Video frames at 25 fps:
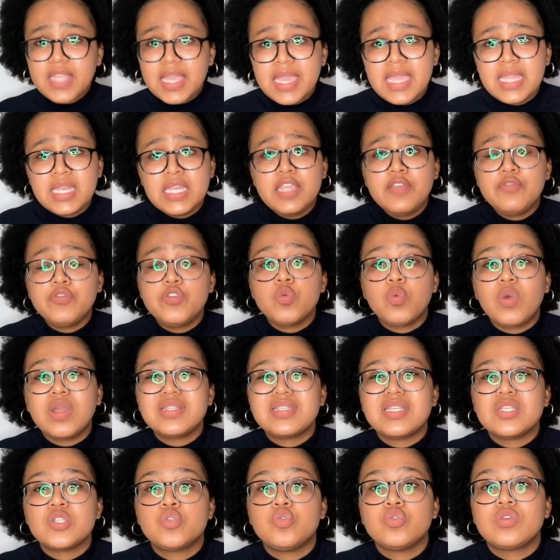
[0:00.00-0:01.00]
And if you
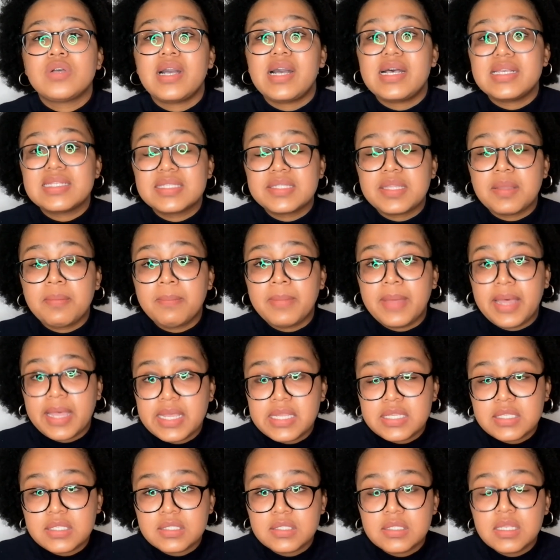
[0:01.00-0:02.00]
want us to
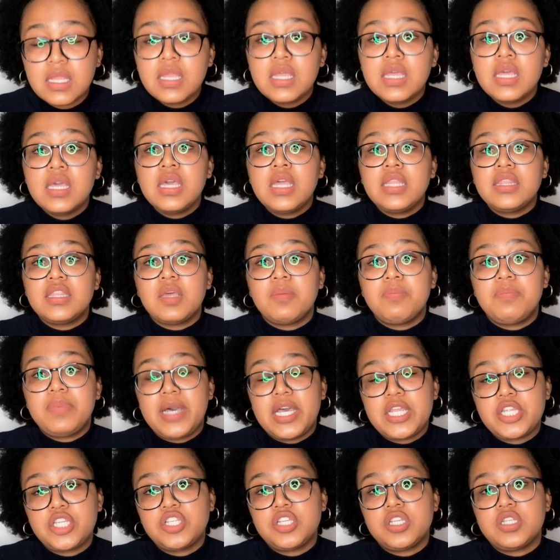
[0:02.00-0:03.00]
customize the
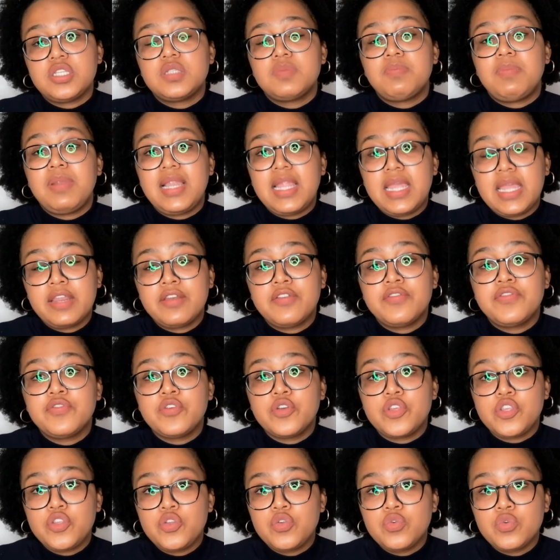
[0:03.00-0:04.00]
budget plan
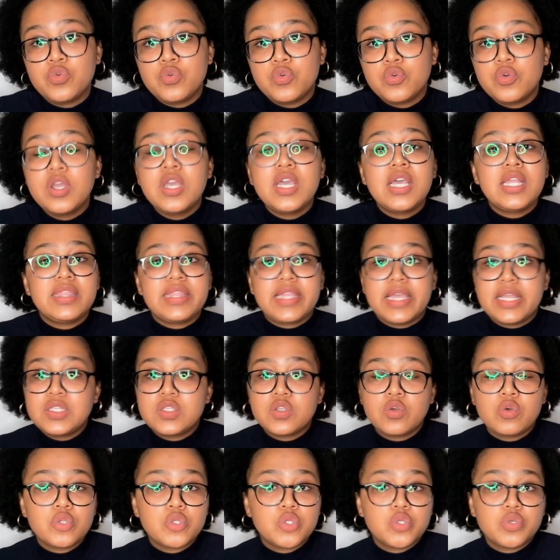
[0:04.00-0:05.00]
for you, that's
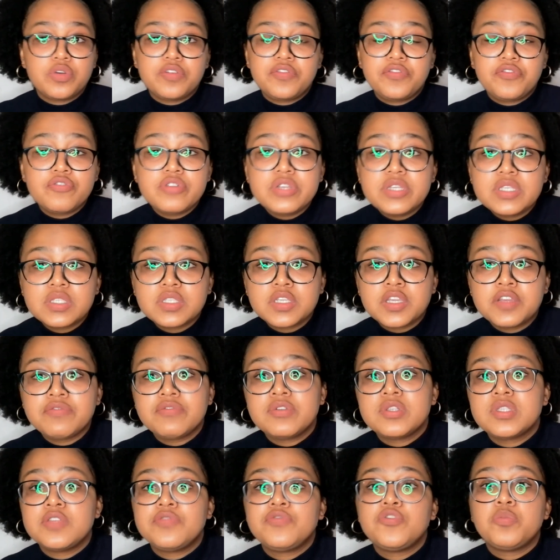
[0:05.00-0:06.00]
also a free
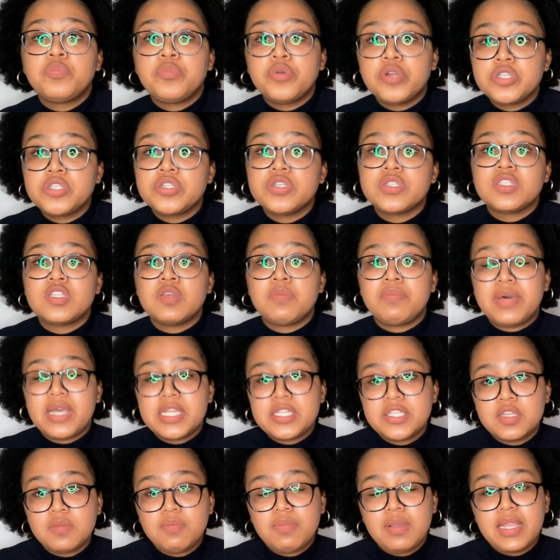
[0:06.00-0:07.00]
service. If you purchase the
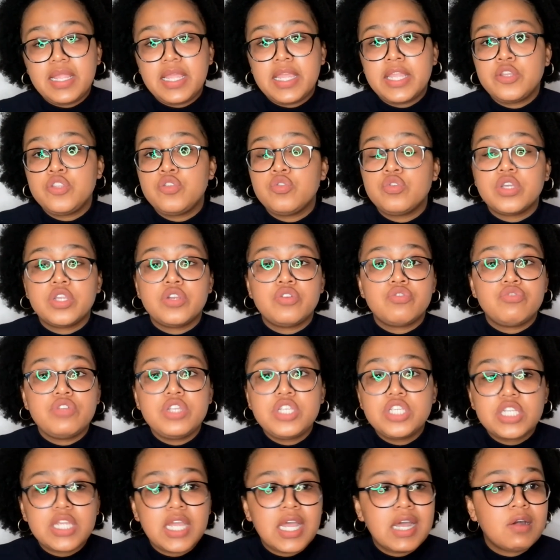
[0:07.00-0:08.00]
budget plan, you can
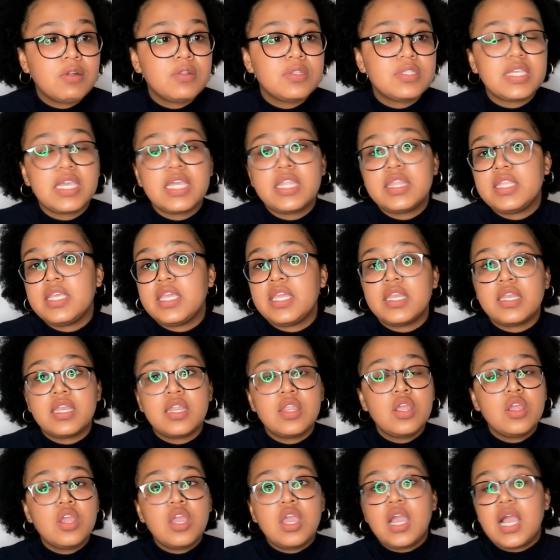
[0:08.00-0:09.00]
reach out and then
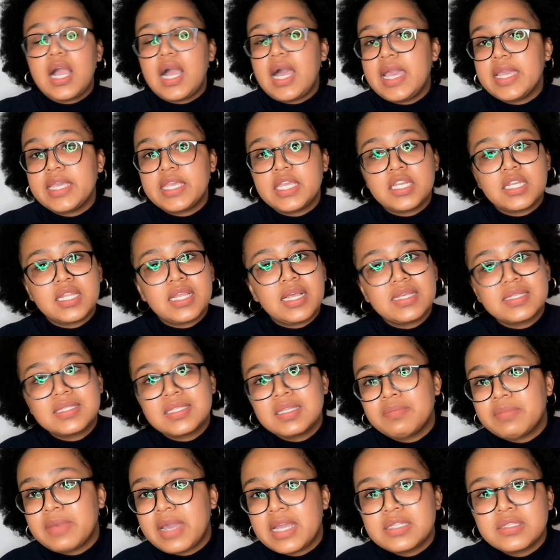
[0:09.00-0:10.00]
I can
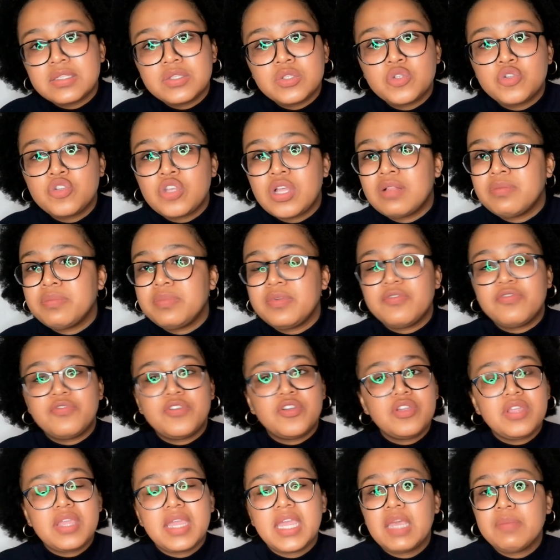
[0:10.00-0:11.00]
customize it to you. I'll be
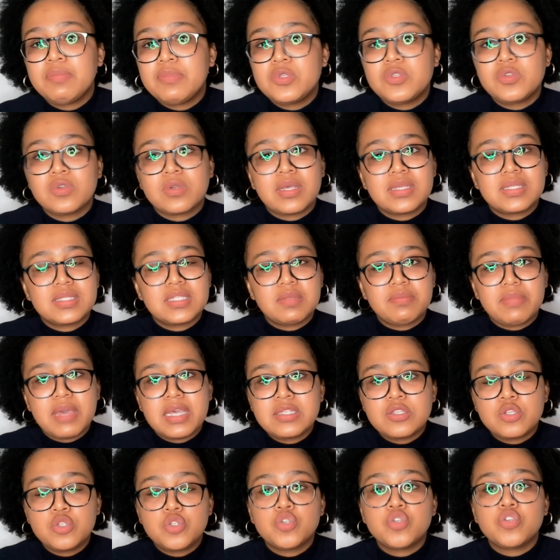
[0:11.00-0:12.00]
very happy to
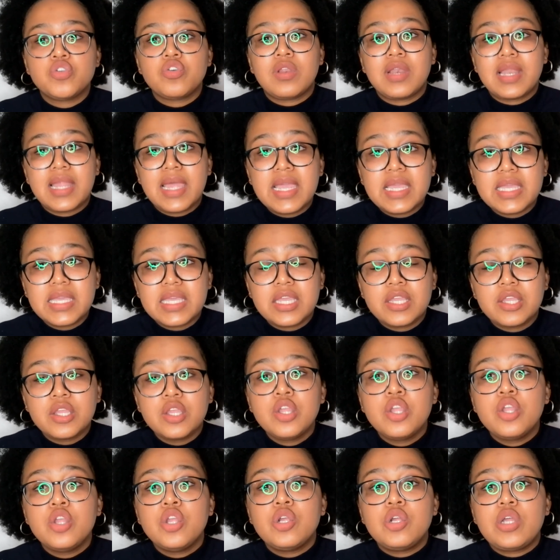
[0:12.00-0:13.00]
customize it to your liking
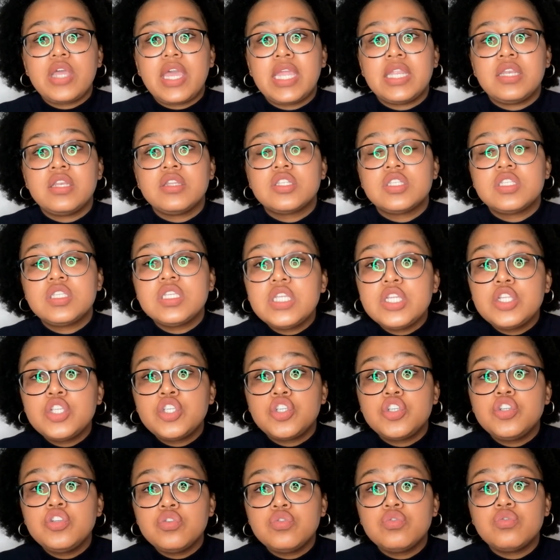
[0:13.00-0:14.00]
and
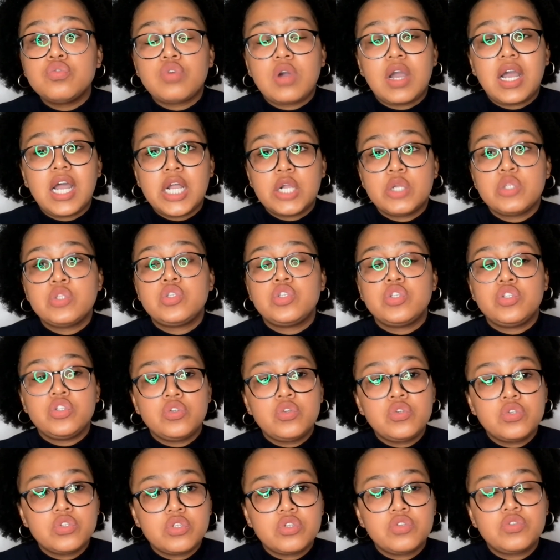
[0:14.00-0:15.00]
teach you how to
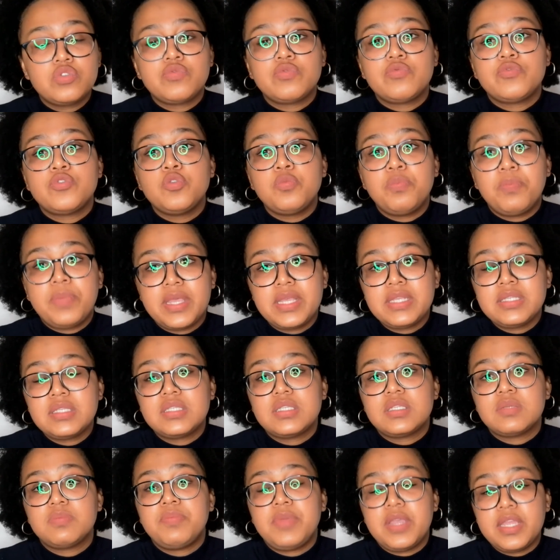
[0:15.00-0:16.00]
use it to
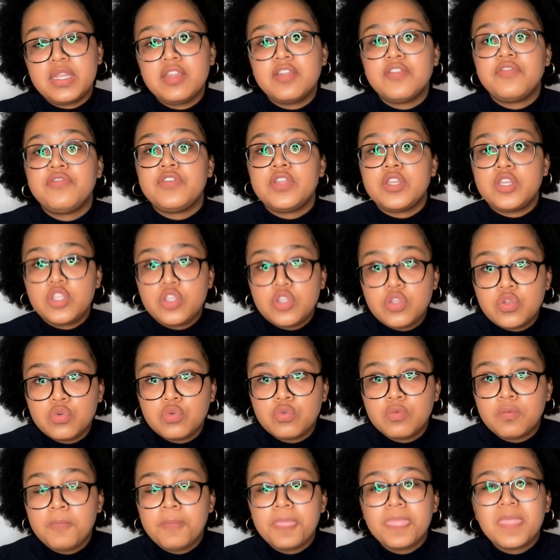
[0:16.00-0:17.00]
best benefit
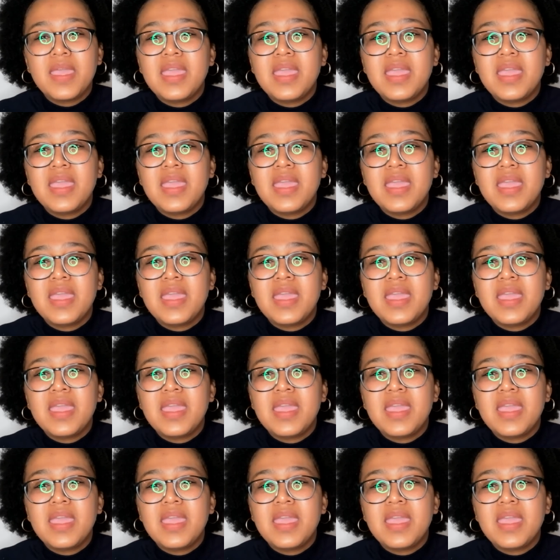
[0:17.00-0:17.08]
you.